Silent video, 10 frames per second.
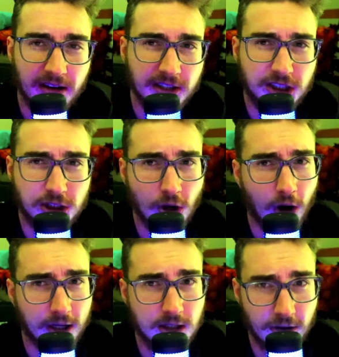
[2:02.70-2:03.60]

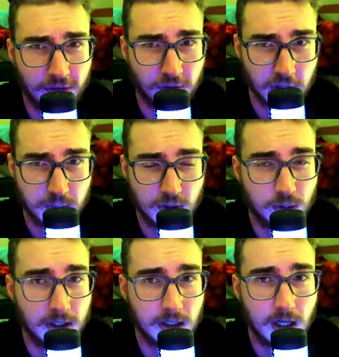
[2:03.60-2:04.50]
stark difference
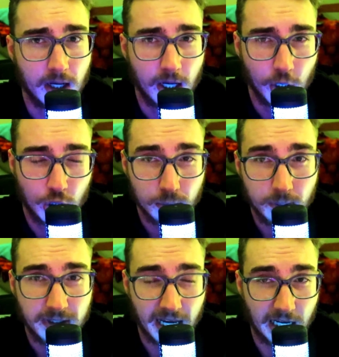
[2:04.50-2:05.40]
between human
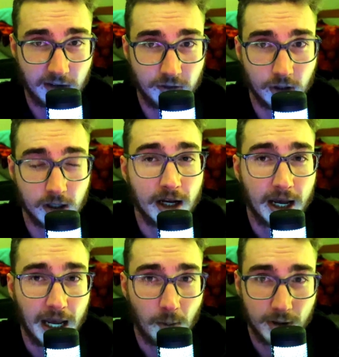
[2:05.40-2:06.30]
behavior
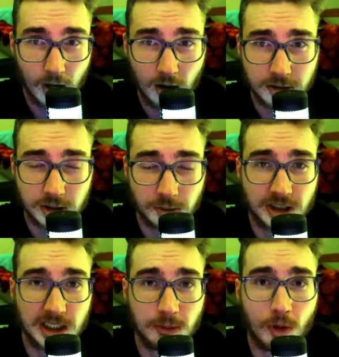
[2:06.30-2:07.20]
and we also
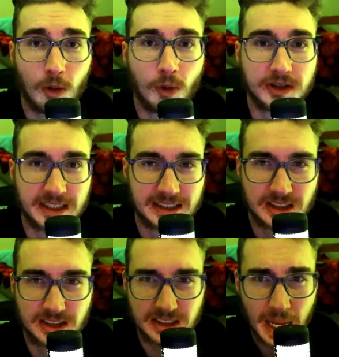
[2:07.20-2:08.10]
see what was
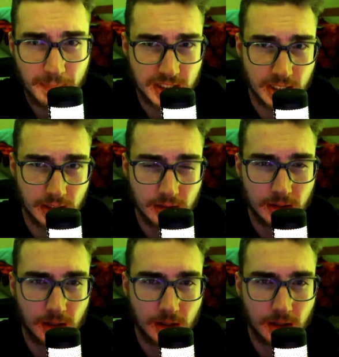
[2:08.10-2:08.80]
accepted